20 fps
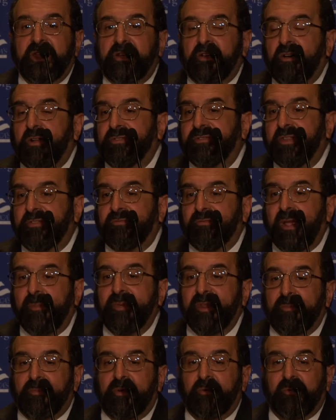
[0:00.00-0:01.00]
they call
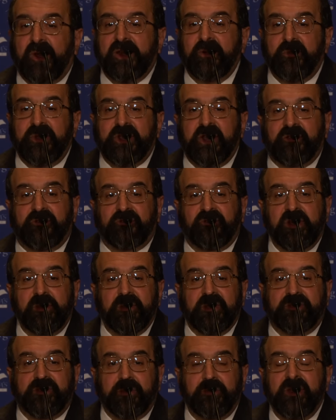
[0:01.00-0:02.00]
disreputable right wing
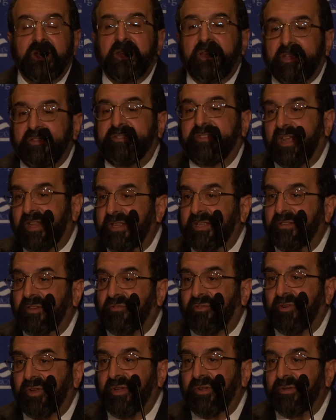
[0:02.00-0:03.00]
extremism is telling the
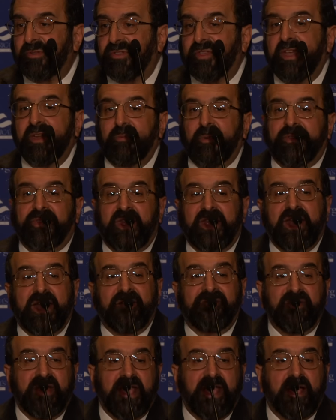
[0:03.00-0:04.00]
truth, and what they
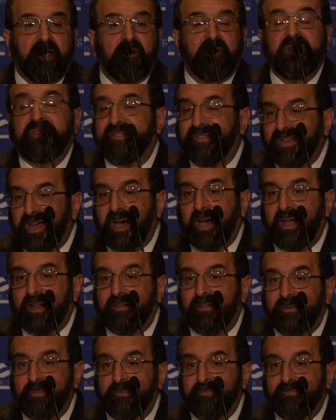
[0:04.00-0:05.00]
have now is
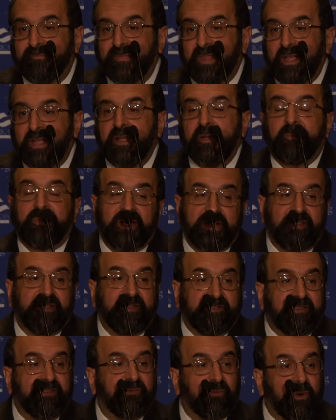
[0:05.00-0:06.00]
not. But
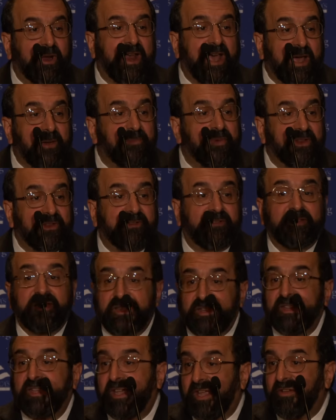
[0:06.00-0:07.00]
this is what happens
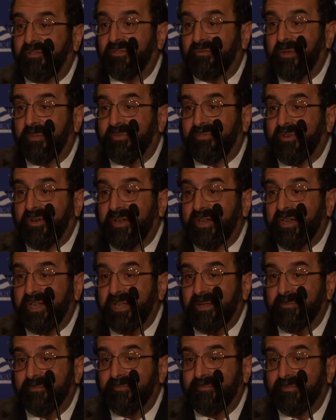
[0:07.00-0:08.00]
in the age of
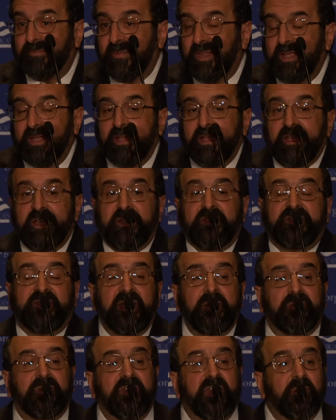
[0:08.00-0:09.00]
absurdity.
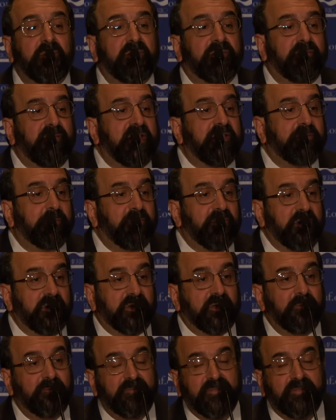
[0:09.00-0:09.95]
Same thing with Facebook.